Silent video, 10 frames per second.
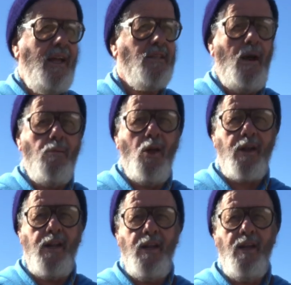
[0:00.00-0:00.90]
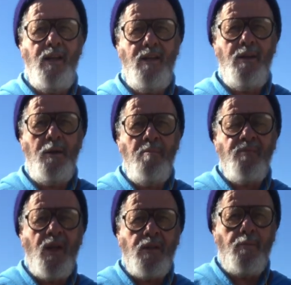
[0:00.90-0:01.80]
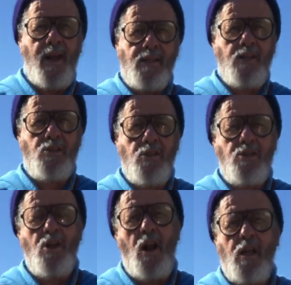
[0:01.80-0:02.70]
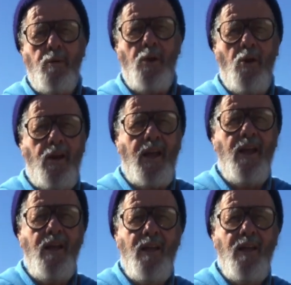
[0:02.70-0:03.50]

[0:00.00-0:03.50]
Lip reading: is I'm looking to make this just not a community